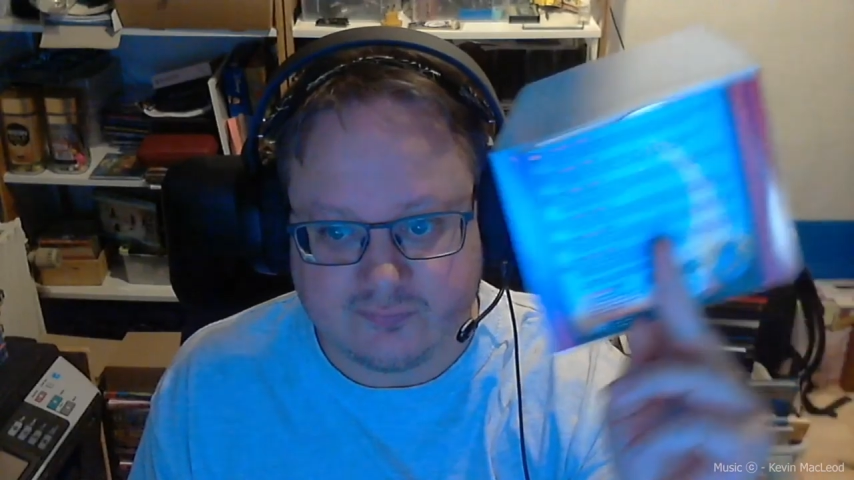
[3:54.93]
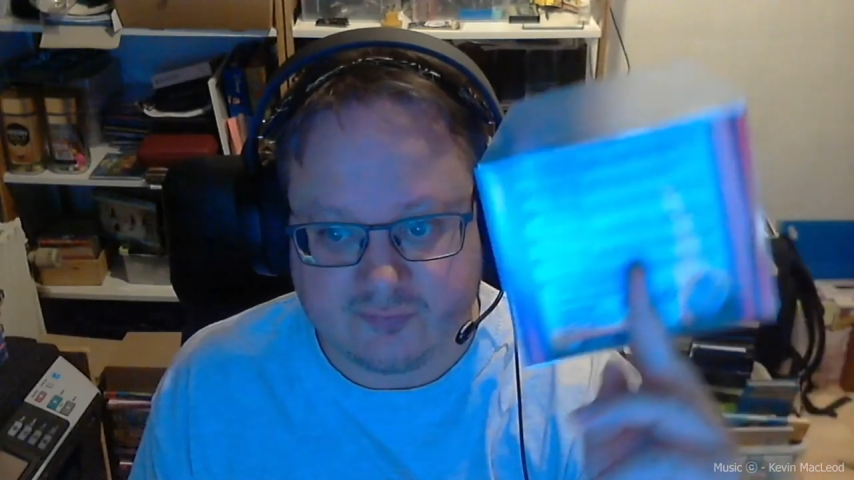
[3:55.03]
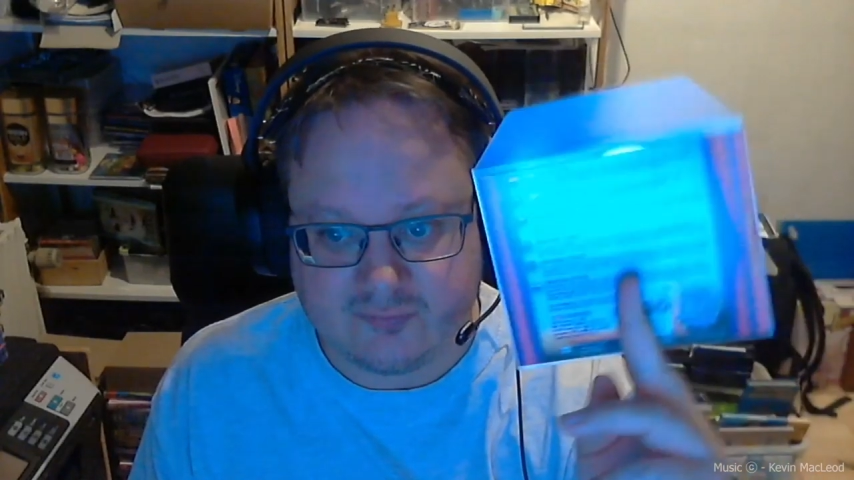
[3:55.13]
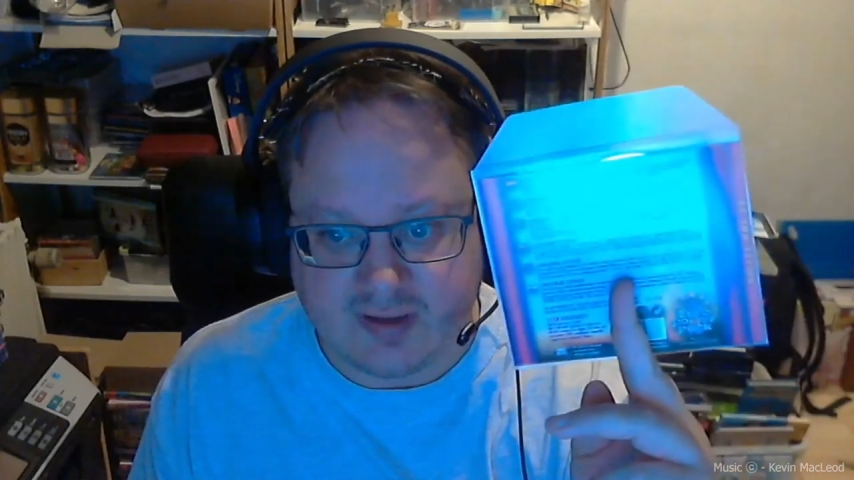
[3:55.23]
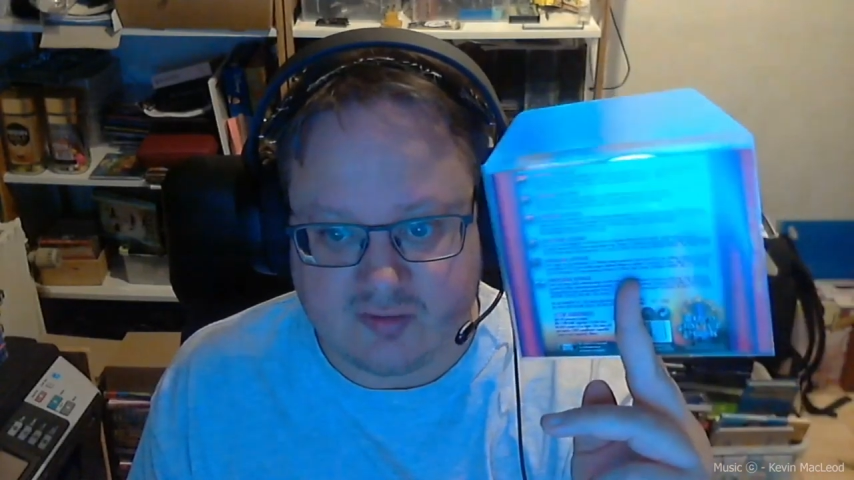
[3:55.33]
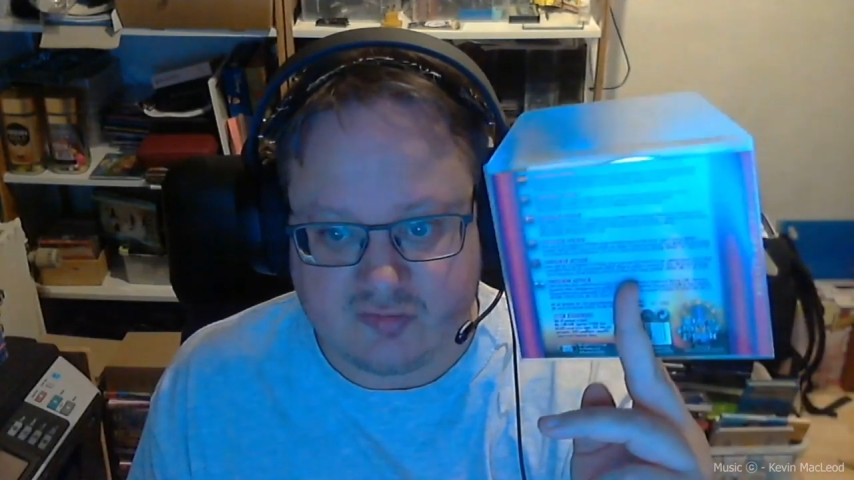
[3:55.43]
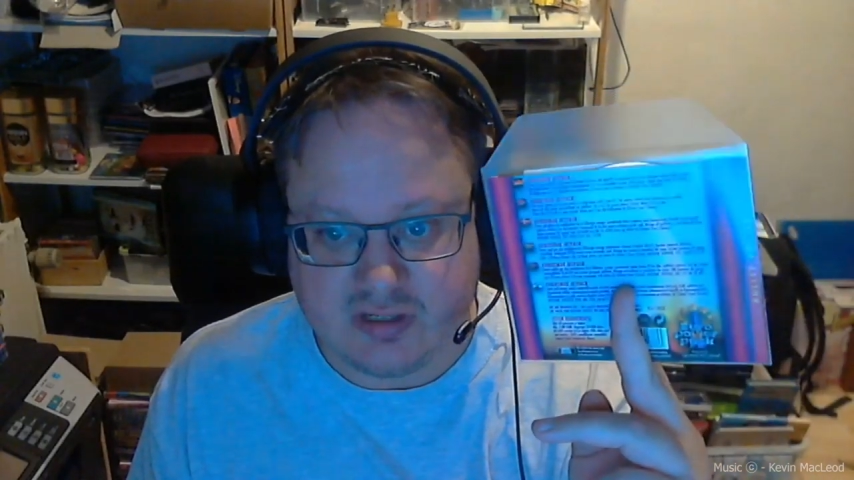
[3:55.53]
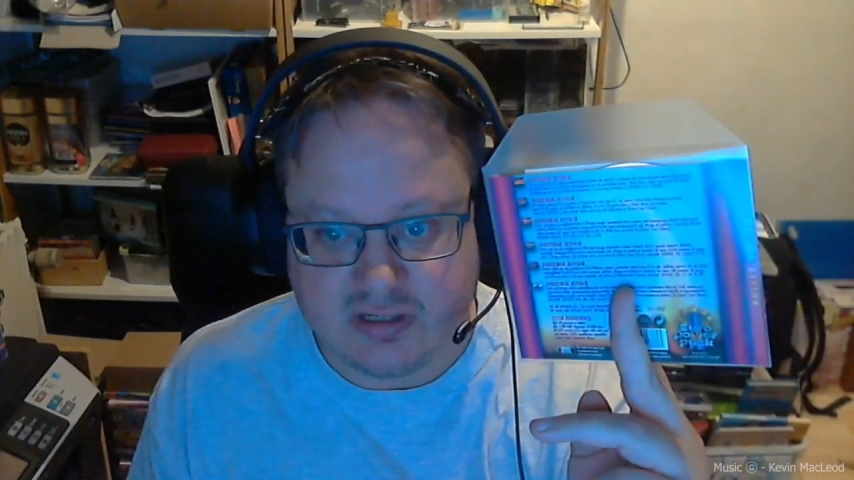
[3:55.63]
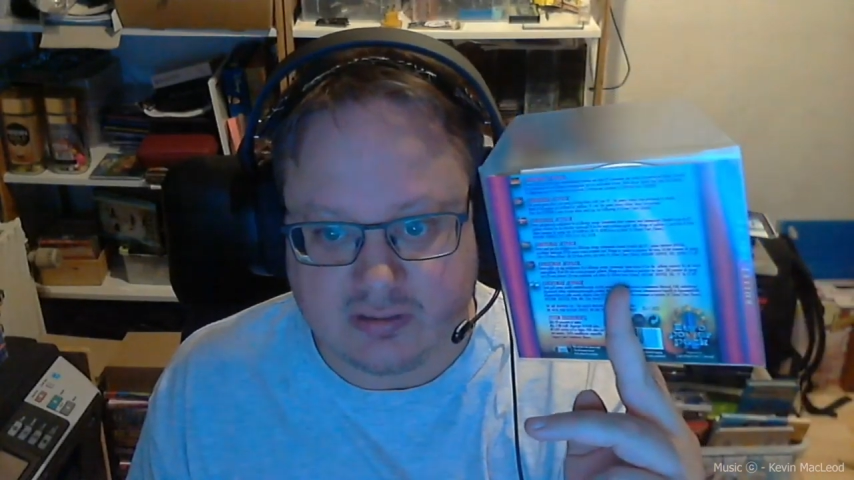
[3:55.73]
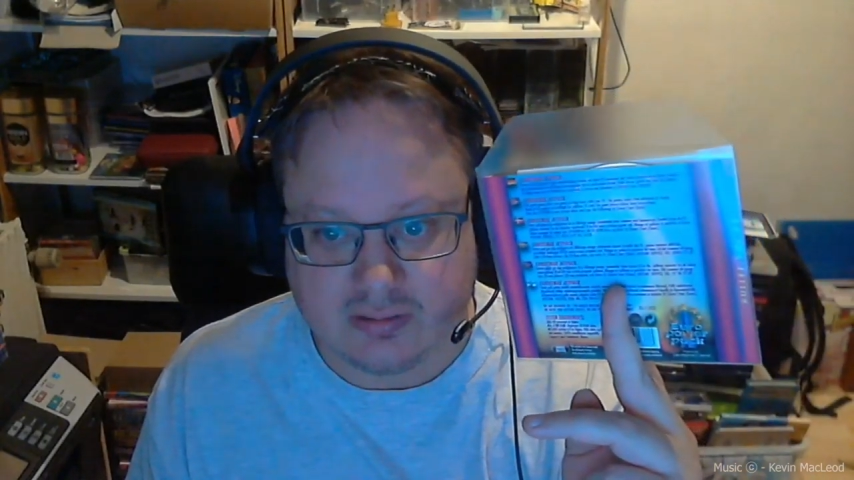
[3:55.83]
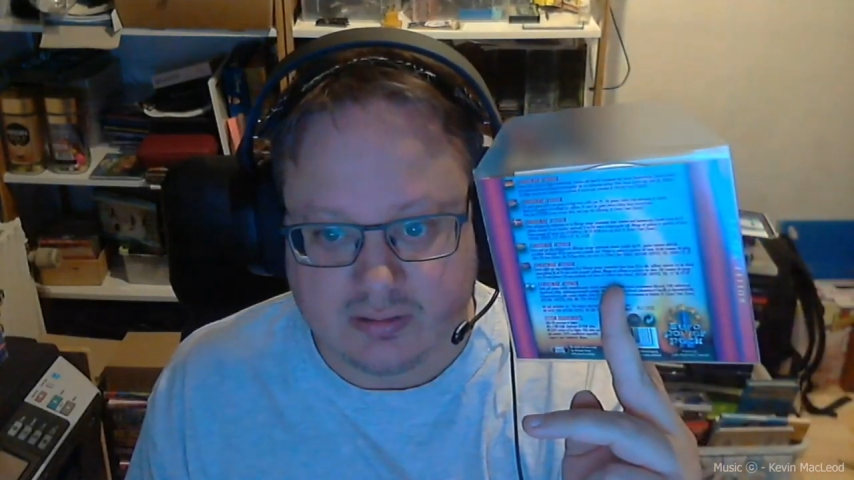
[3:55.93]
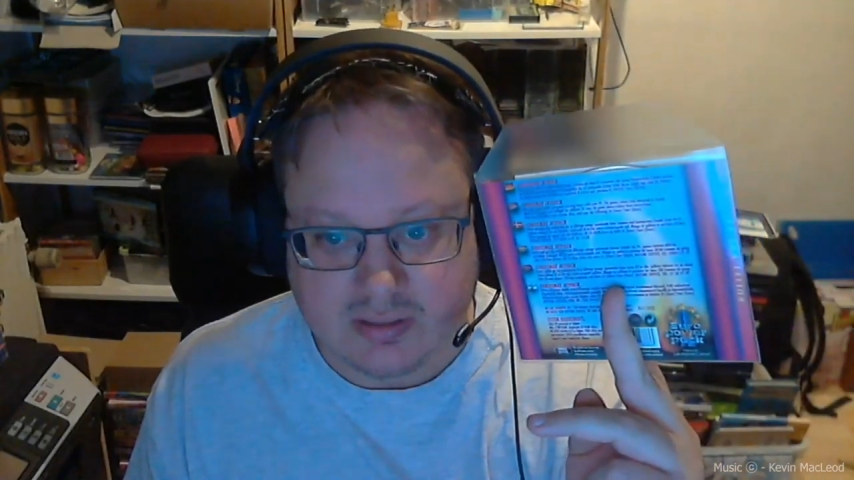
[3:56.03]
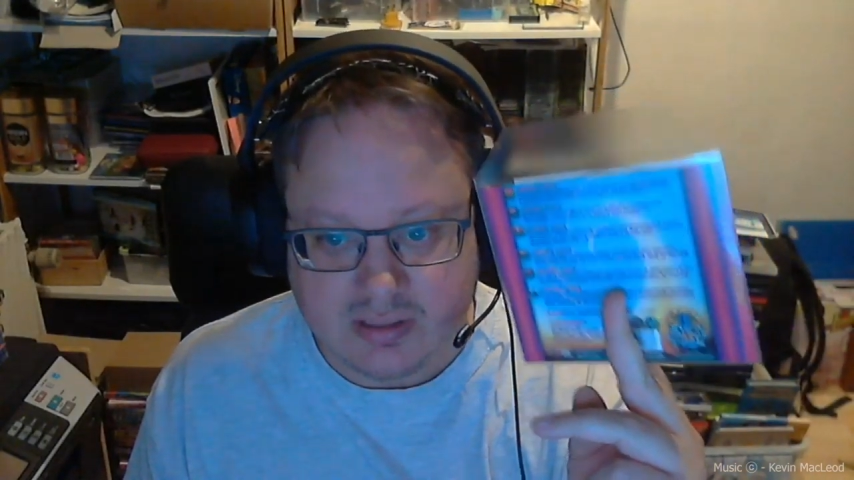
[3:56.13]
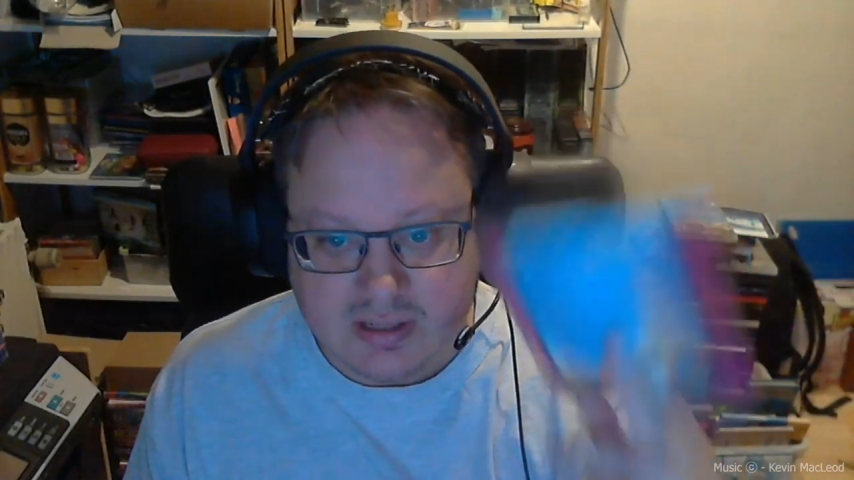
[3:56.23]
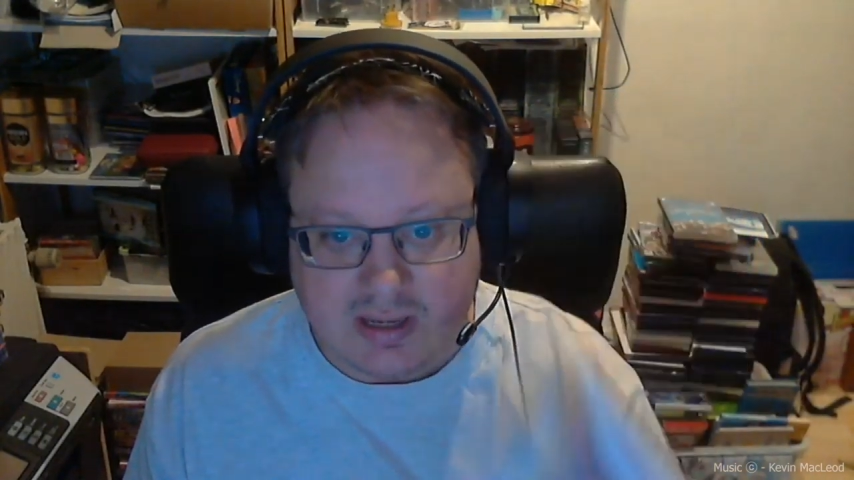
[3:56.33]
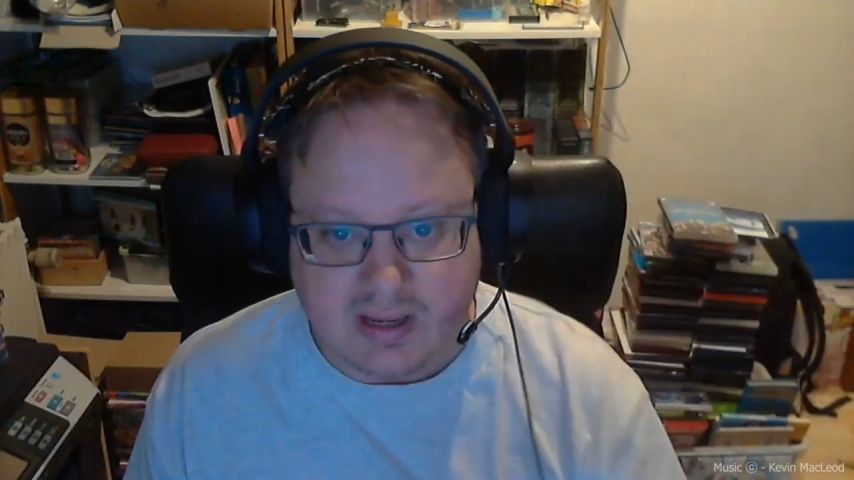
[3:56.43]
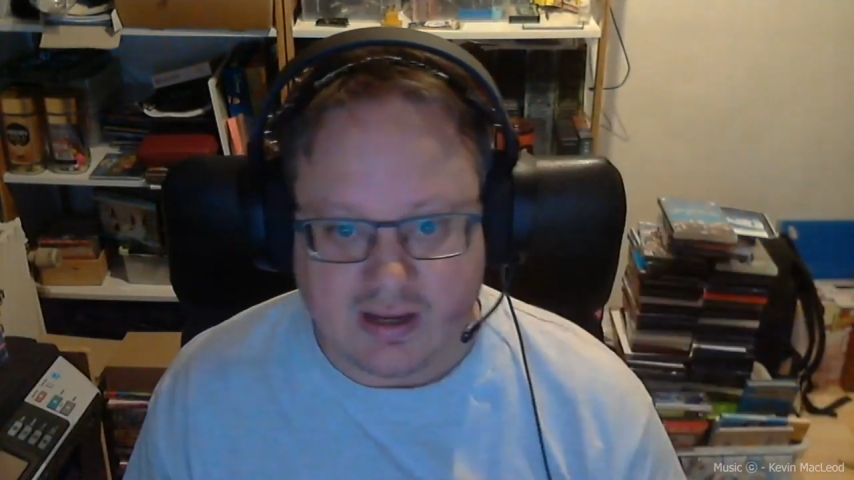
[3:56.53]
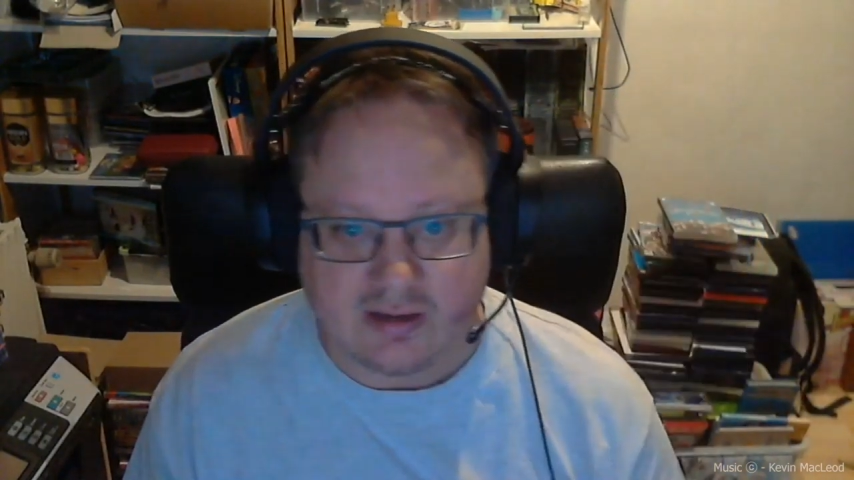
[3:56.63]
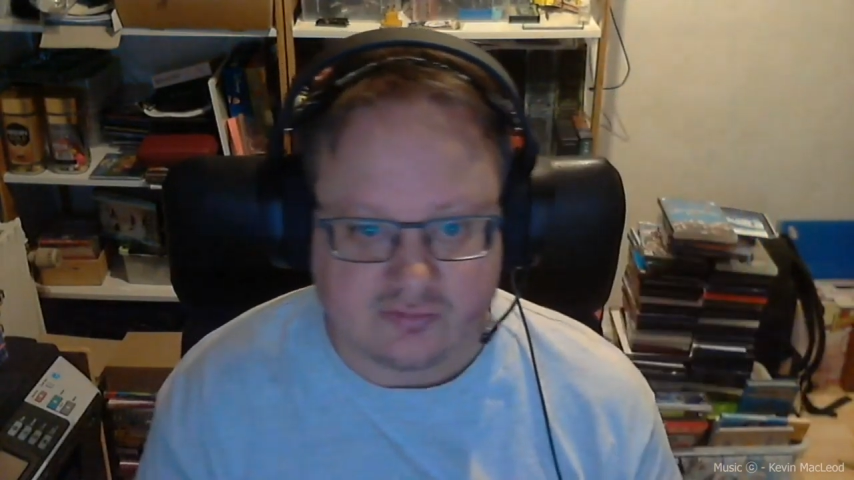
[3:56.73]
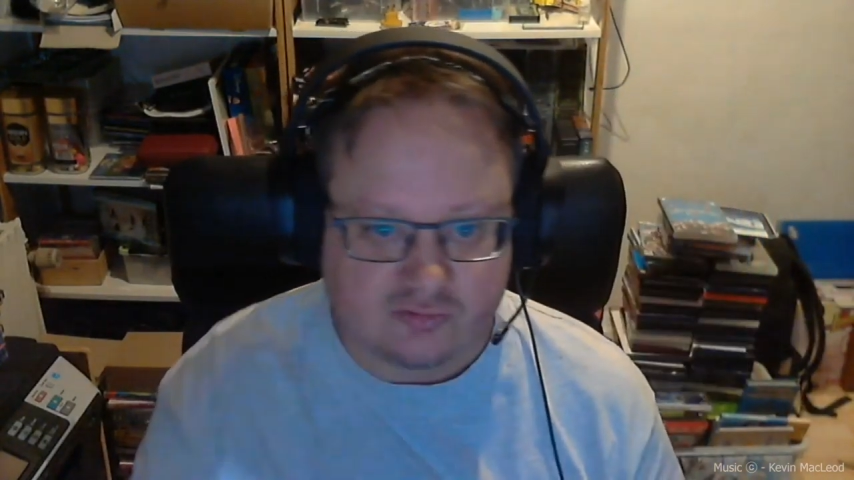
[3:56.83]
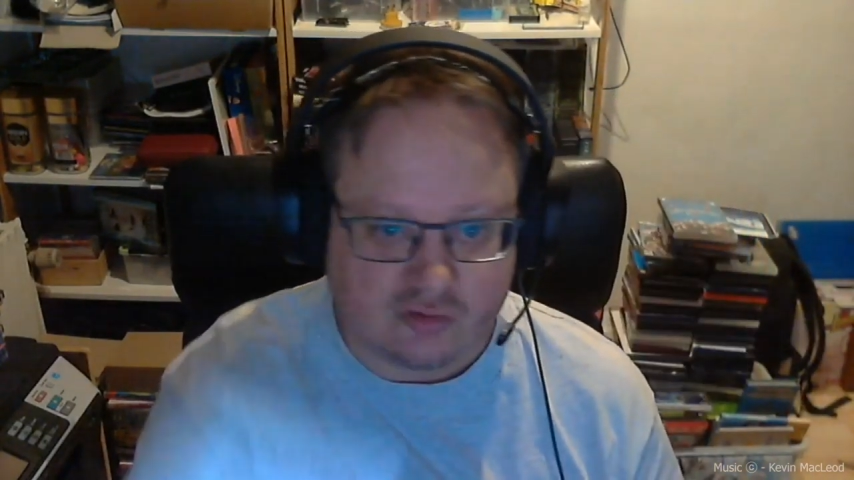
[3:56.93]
fancy here, and this